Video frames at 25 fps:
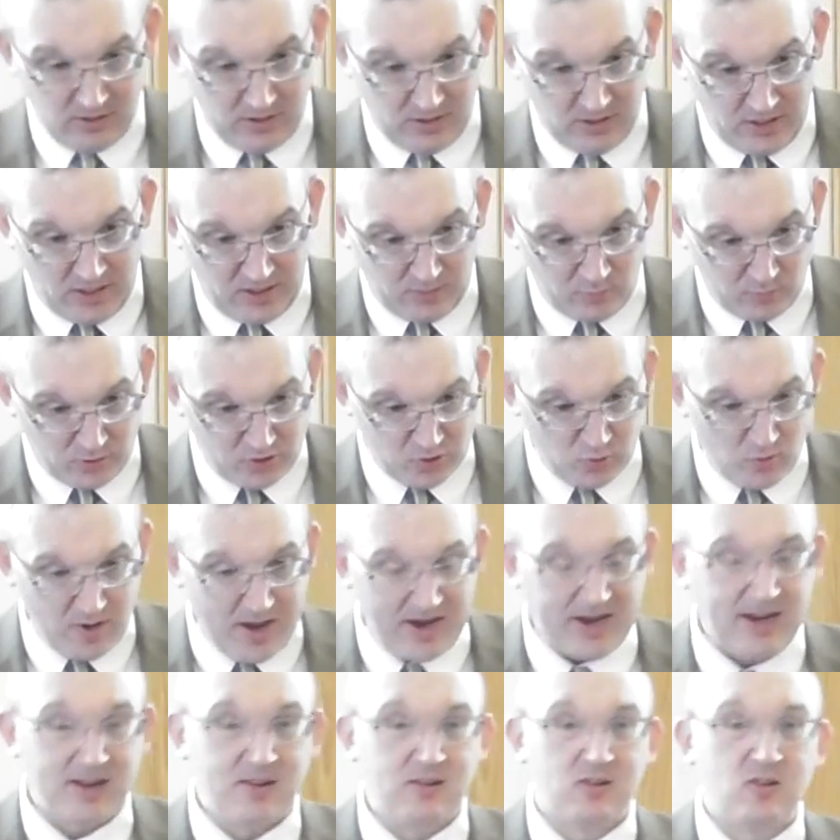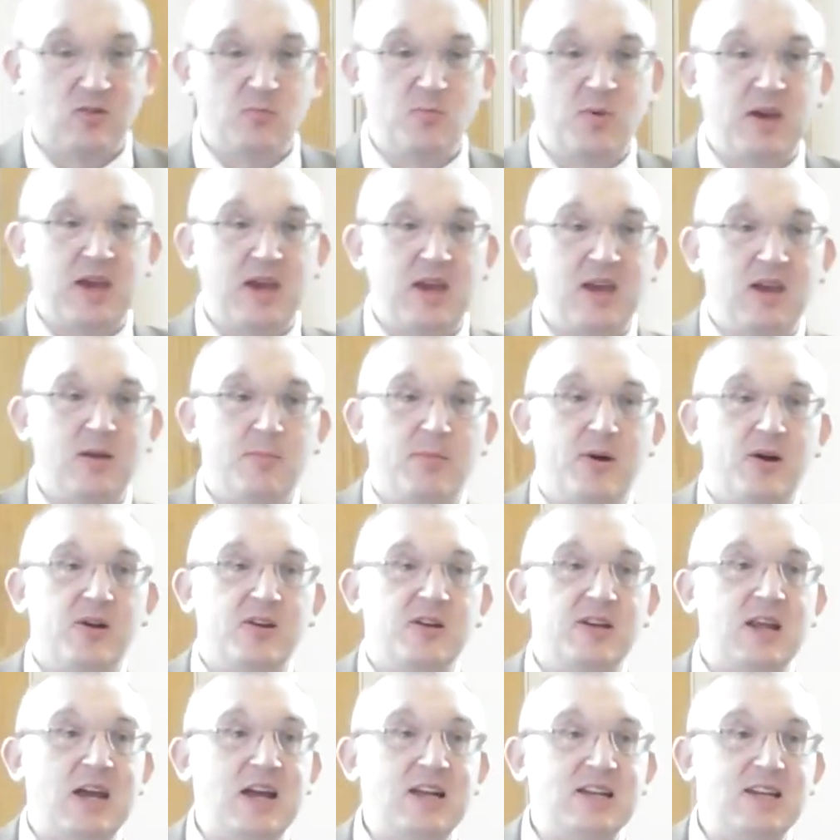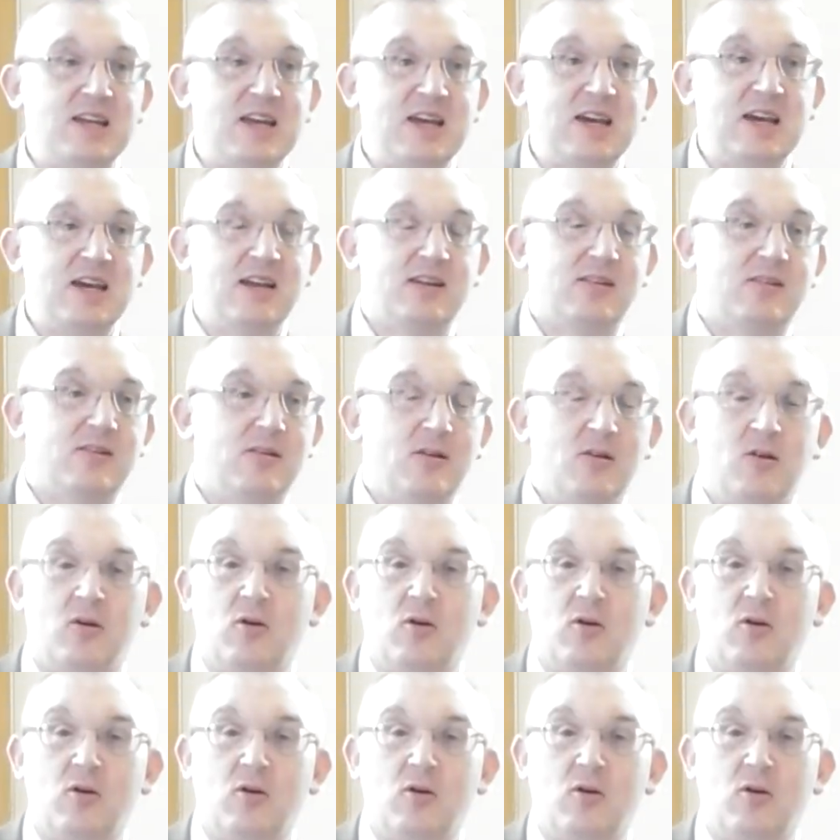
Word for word: it was reckoned to be about 98